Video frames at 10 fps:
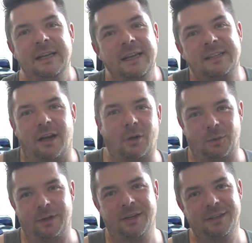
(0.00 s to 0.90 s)
It's
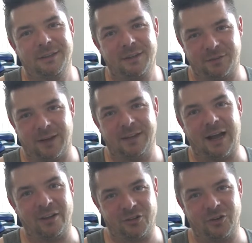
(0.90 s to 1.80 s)
awkward. They're fun.
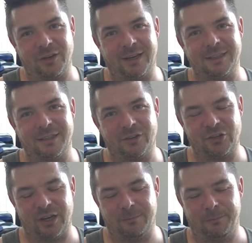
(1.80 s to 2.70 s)
I'll show you guys in the
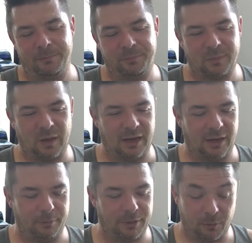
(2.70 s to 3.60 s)
gym.
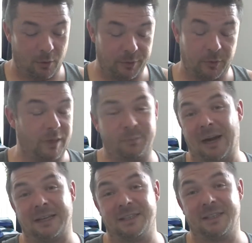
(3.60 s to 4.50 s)
Uh, but I won't be going to
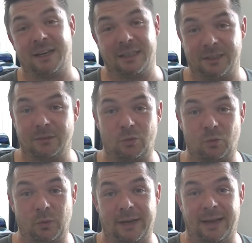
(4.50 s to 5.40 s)
practice tonight
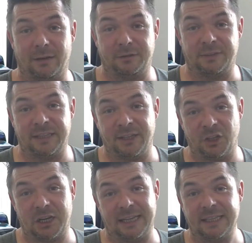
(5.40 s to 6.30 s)
because we have a
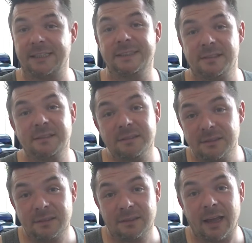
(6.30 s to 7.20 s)
dinner date
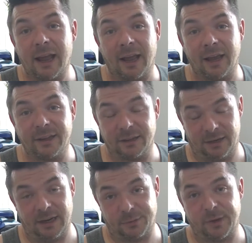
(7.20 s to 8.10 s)
at a
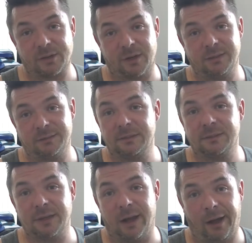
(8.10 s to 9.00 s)
nice restaurant
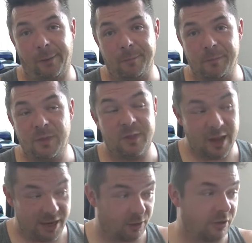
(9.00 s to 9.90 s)

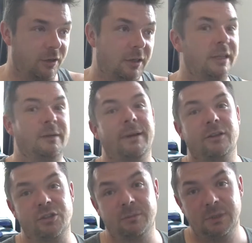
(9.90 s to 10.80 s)
they are currently in
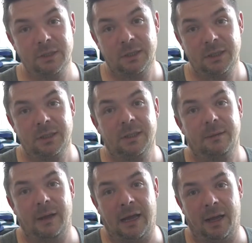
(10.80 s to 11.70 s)
Belgium.
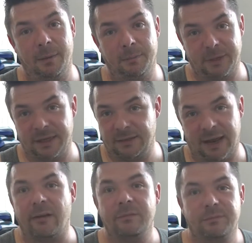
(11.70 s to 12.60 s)
Um, but yeah,